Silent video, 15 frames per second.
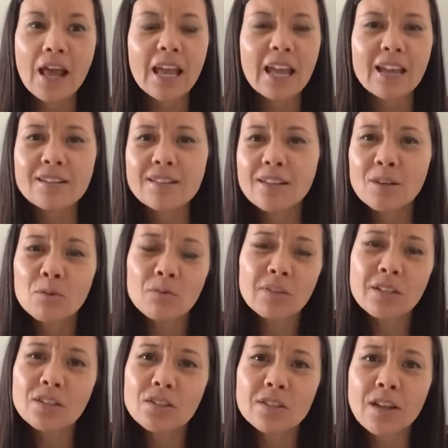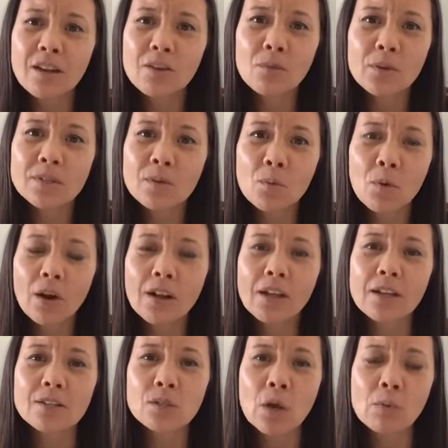and it really just kind of wasn't
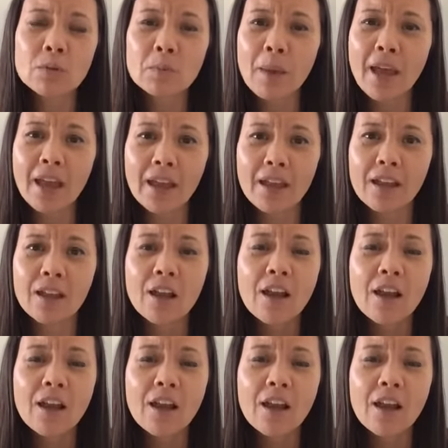working. So I was paying